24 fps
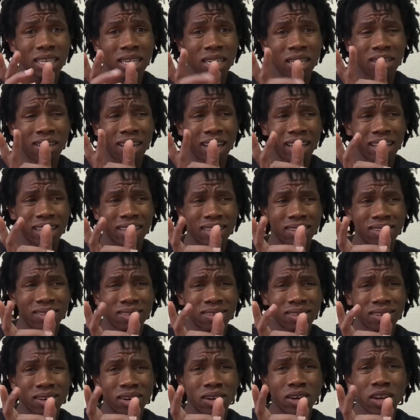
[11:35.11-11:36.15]
or like
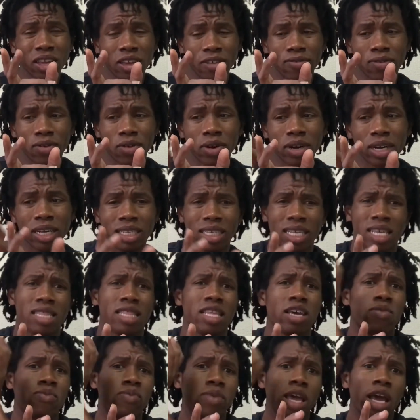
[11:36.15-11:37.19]
early 40s, and
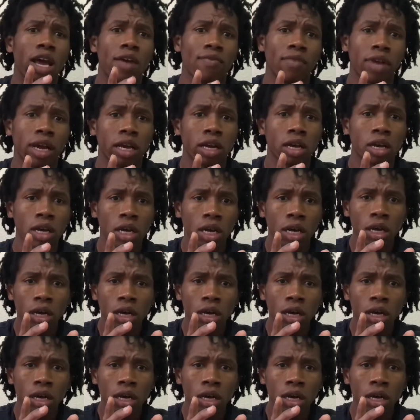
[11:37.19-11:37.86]
then we have like